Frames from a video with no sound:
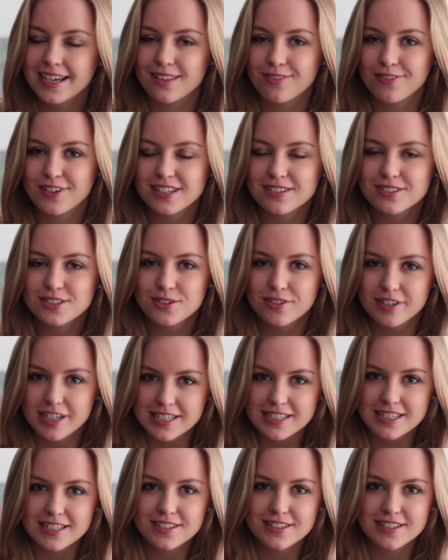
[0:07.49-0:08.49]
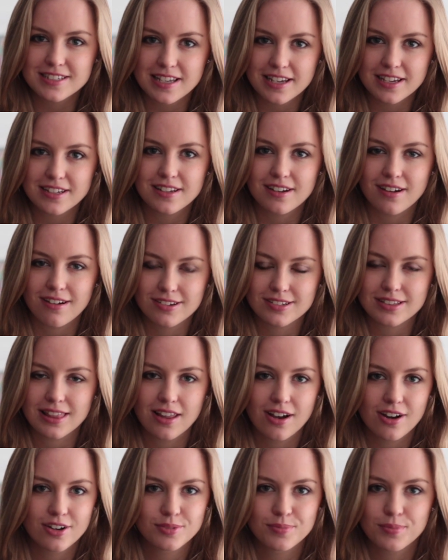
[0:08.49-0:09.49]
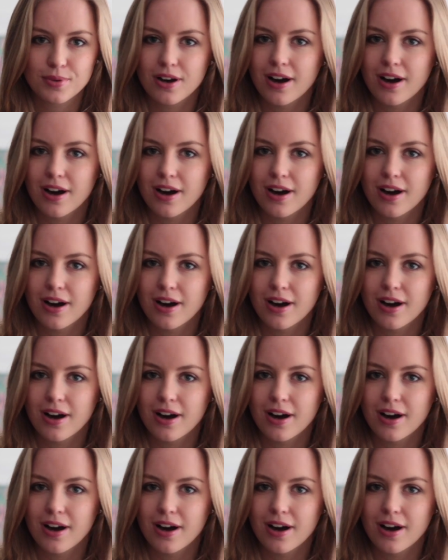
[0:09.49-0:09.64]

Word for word: It feels crazy to say it out loud,